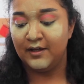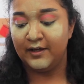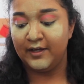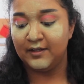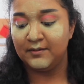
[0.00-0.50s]

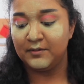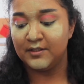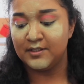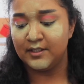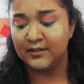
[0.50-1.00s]
and I'm
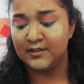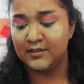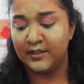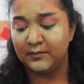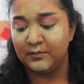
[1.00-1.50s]
gonna take
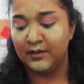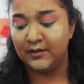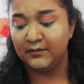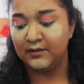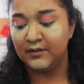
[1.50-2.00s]
this like
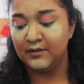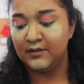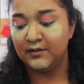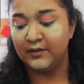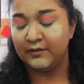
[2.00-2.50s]
brown
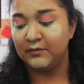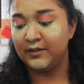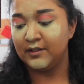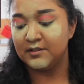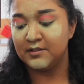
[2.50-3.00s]
color, like
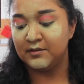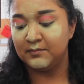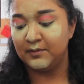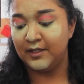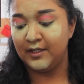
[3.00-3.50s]
right next to the
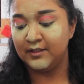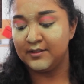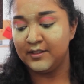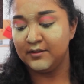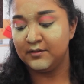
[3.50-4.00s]
black.
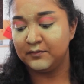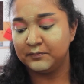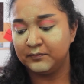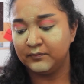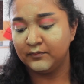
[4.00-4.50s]
It's like a
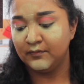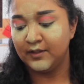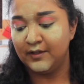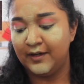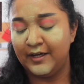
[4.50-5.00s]

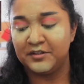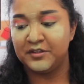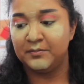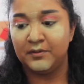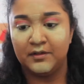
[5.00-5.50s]

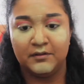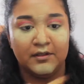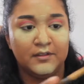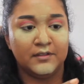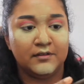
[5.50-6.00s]
ashy brown
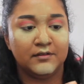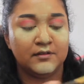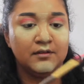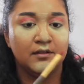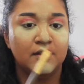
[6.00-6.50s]
color,
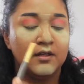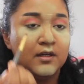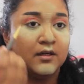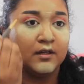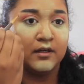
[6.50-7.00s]

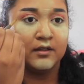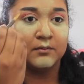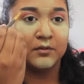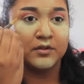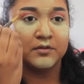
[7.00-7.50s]
and
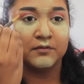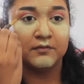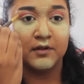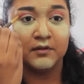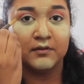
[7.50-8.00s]
I'm going to
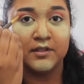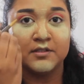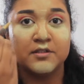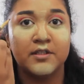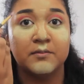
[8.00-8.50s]
follow
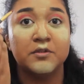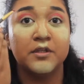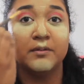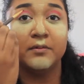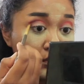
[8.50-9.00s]
that same
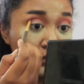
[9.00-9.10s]
shape.